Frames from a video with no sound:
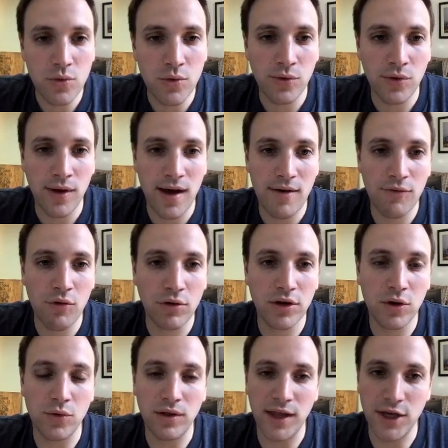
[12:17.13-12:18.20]
we'll have all
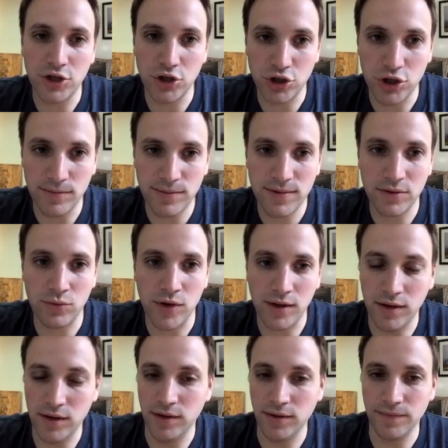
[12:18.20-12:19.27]
the relationships
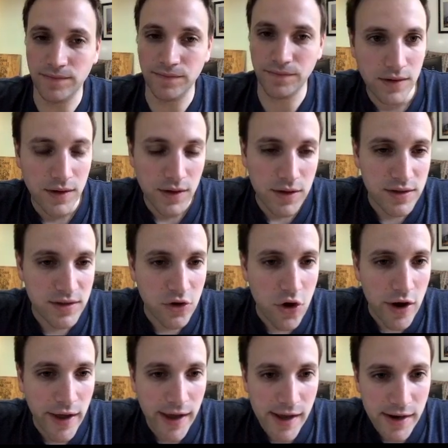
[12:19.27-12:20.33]
ready. So
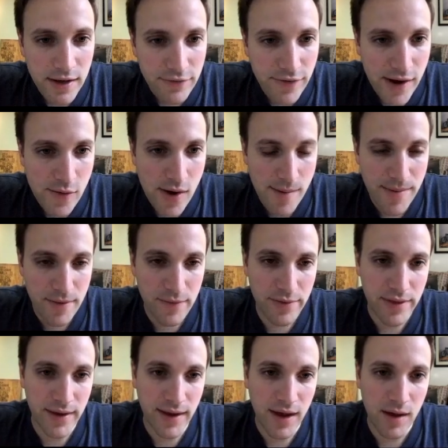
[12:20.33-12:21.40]
again, if I wrap
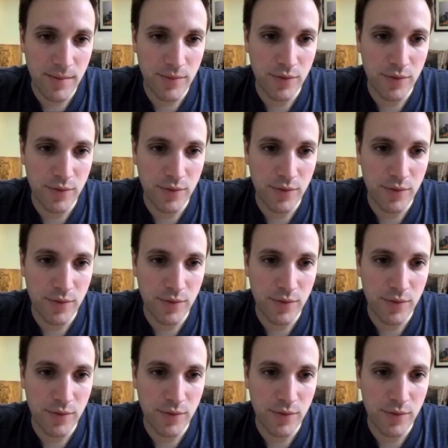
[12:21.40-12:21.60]
everything up,